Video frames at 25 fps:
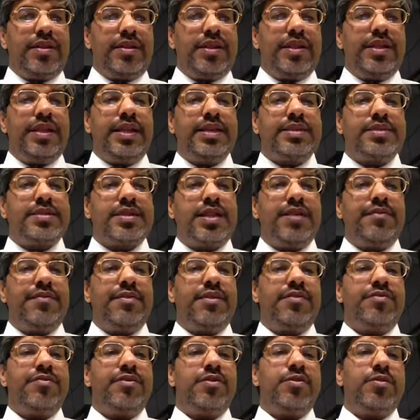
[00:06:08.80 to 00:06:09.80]
The next
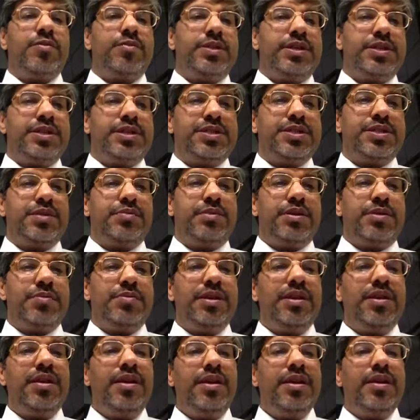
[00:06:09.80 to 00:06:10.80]
level of documentation may
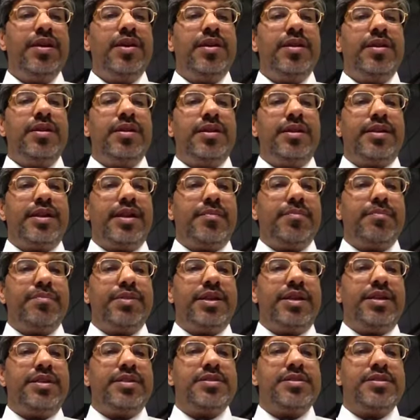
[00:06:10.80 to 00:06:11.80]
be the
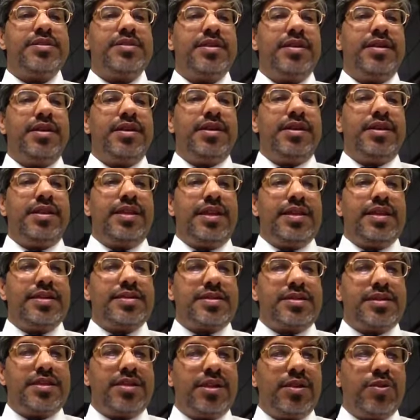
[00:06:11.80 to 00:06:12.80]
templates, the
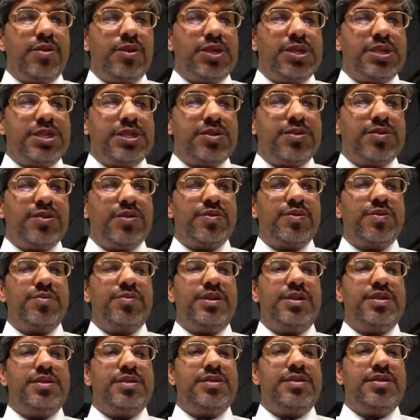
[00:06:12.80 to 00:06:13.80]
external origin
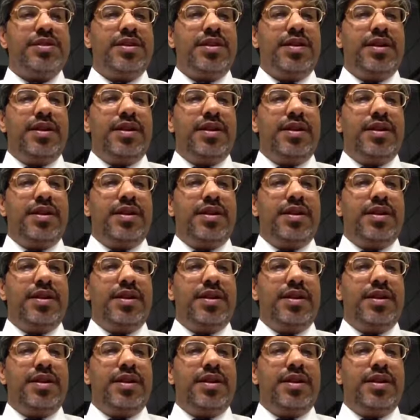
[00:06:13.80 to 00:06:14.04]
documents,